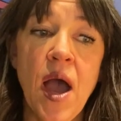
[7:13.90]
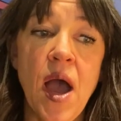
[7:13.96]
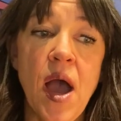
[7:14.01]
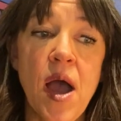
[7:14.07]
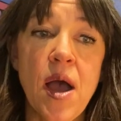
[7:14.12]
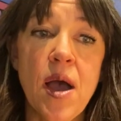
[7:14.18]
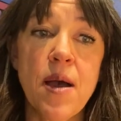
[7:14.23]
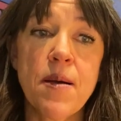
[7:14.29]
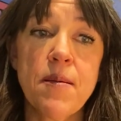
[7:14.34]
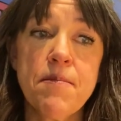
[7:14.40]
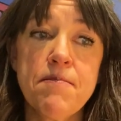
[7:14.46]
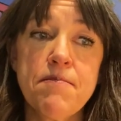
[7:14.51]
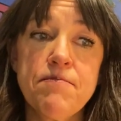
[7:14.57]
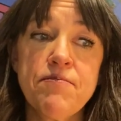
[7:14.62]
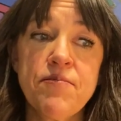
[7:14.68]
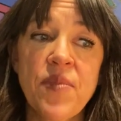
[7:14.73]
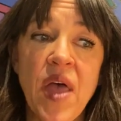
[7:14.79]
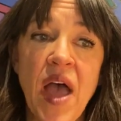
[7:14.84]

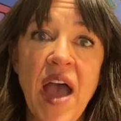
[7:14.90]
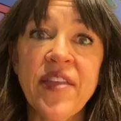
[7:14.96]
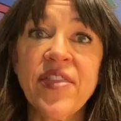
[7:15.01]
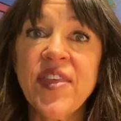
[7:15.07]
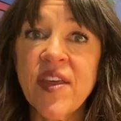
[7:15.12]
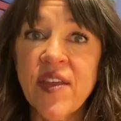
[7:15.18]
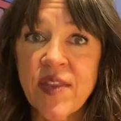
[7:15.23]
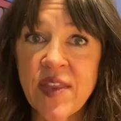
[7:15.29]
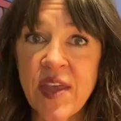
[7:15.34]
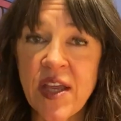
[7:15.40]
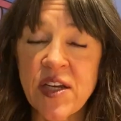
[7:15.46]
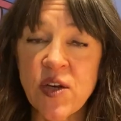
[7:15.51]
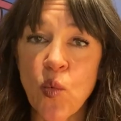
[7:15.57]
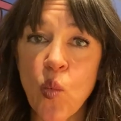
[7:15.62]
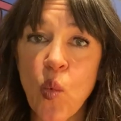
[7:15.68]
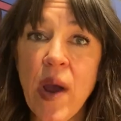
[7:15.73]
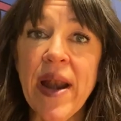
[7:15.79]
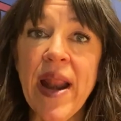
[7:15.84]
I think
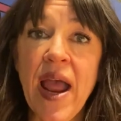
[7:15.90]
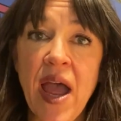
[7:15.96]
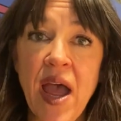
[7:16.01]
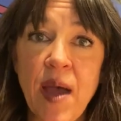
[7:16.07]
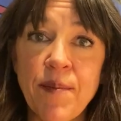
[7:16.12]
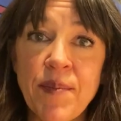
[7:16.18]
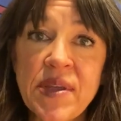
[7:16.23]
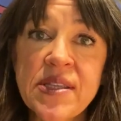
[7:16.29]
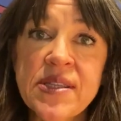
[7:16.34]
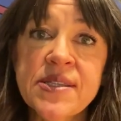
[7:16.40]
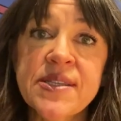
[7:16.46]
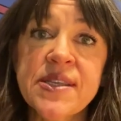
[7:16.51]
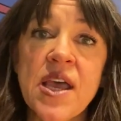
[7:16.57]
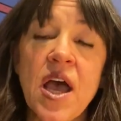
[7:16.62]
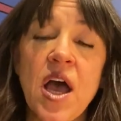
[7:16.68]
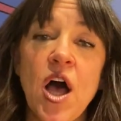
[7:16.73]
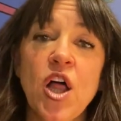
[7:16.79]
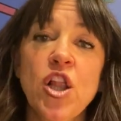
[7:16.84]
that what happens
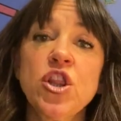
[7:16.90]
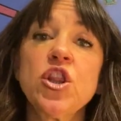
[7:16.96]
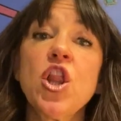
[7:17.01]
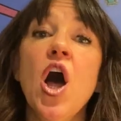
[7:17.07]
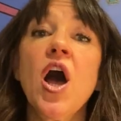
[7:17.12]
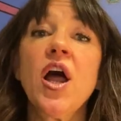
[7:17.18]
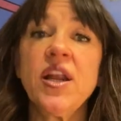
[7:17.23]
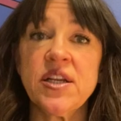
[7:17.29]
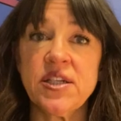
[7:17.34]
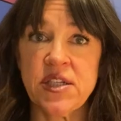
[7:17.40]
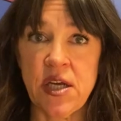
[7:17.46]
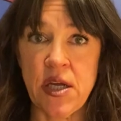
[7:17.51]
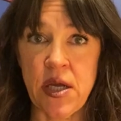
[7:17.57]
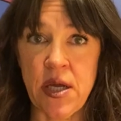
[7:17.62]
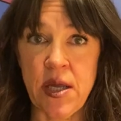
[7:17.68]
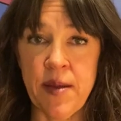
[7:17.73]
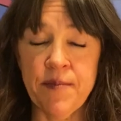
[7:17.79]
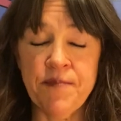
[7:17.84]
a lot of
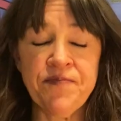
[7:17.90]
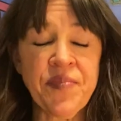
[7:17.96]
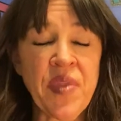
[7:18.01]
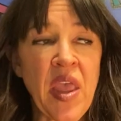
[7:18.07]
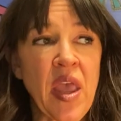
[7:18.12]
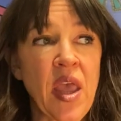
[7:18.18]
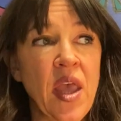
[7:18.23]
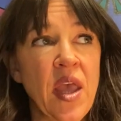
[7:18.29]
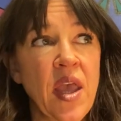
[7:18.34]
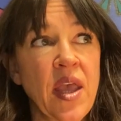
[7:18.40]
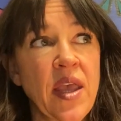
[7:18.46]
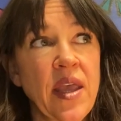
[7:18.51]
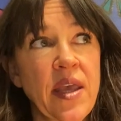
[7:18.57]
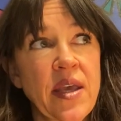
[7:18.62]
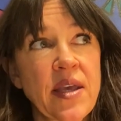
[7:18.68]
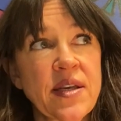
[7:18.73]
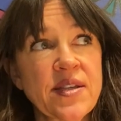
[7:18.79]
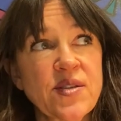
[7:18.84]
time
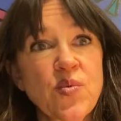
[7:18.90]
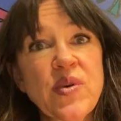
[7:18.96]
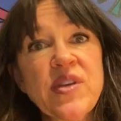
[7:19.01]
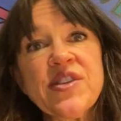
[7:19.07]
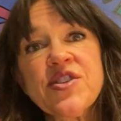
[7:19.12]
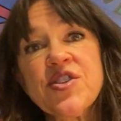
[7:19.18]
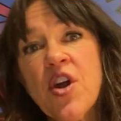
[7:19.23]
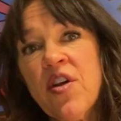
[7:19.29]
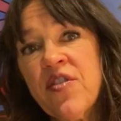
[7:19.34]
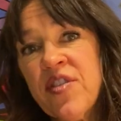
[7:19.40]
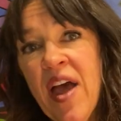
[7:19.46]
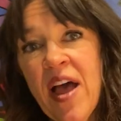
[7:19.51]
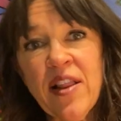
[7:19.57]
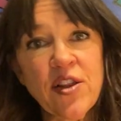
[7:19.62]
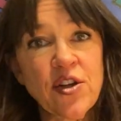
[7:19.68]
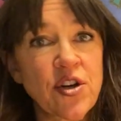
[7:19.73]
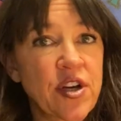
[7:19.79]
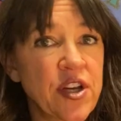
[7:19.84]
is we start
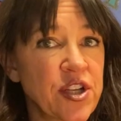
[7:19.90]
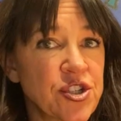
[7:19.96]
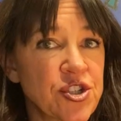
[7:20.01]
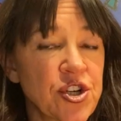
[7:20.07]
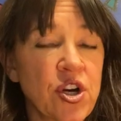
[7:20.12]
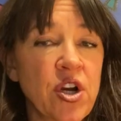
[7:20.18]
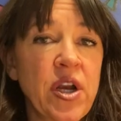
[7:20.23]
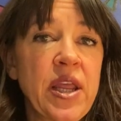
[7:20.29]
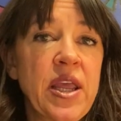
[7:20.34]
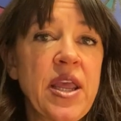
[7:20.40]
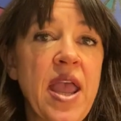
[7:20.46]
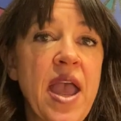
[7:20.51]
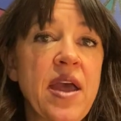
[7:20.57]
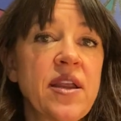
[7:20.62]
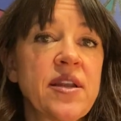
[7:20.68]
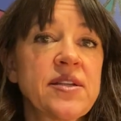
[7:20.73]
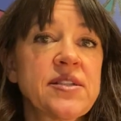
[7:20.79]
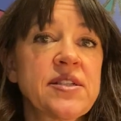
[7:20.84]
that learning journey
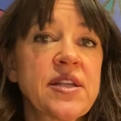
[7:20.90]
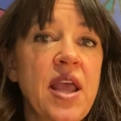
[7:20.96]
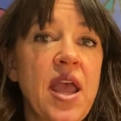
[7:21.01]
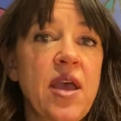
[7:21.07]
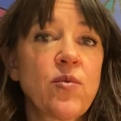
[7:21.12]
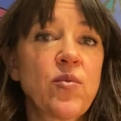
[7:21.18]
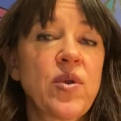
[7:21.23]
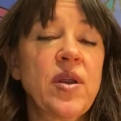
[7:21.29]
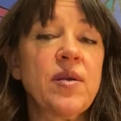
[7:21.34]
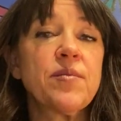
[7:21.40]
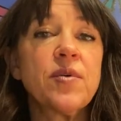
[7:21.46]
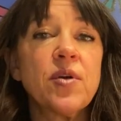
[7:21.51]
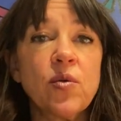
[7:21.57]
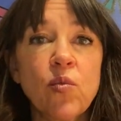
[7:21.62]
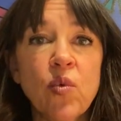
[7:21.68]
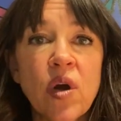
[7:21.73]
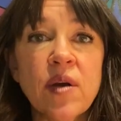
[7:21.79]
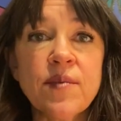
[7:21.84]
and
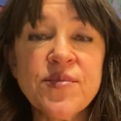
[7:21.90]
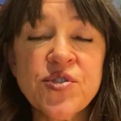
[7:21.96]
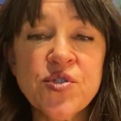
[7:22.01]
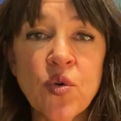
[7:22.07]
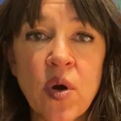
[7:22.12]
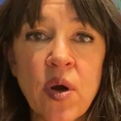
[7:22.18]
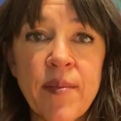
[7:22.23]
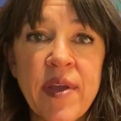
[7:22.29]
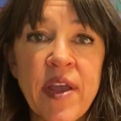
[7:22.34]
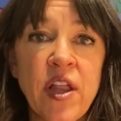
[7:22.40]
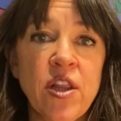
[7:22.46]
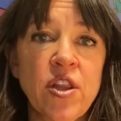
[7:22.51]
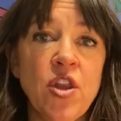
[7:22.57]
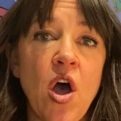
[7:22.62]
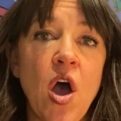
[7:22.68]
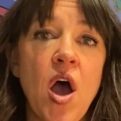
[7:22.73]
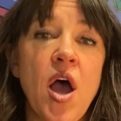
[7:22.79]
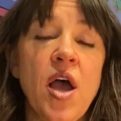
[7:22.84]
we're absorbing a
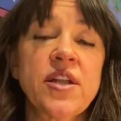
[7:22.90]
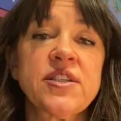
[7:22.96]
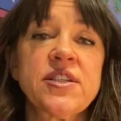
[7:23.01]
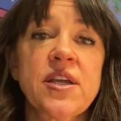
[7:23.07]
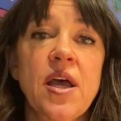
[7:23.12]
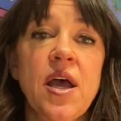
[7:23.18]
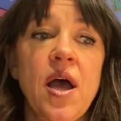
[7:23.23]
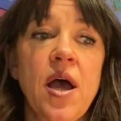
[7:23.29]
lot.